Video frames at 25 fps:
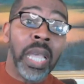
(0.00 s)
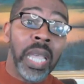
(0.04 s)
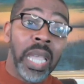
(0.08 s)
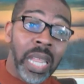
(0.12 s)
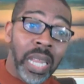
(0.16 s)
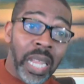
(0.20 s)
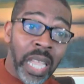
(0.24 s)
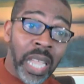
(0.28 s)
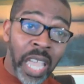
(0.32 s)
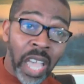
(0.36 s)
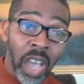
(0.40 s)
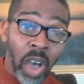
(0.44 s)

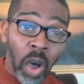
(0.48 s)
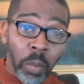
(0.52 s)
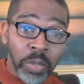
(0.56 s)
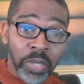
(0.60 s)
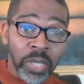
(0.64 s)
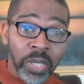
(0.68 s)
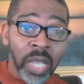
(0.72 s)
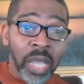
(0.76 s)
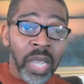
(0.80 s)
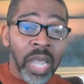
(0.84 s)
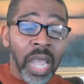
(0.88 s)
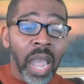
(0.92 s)
It
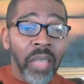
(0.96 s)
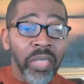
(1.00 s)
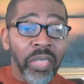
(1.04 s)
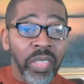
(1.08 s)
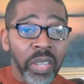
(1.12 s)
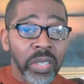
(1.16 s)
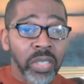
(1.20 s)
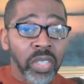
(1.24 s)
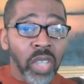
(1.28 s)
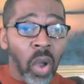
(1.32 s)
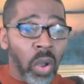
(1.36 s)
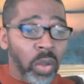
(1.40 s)
helps. And
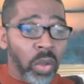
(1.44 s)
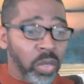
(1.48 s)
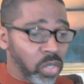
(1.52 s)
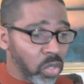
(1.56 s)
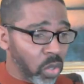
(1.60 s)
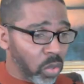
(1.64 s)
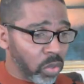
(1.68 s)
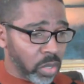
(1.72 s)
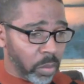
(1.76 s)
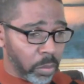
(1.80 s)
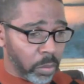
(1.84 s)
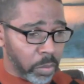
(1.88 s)
there's
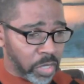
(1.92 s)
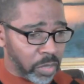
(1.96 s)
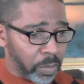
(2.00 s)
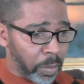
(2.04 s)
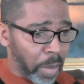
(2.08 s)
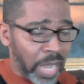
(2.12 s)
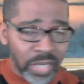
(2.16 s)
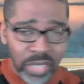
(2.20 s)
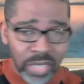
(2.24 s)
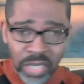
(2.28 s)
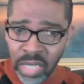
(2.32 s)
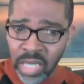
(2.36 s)
also some
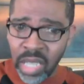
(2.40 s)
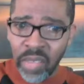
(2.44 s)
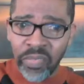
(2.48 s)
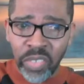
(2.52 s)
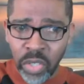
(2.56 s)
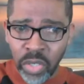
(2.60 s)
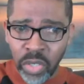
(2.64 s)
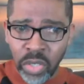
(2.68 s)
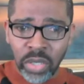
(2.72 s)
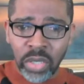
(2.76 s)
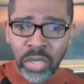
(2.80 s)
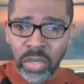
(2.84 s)
space in there
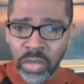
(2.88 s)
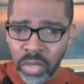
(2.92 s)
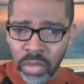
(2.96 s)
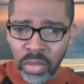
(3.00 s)
for you to,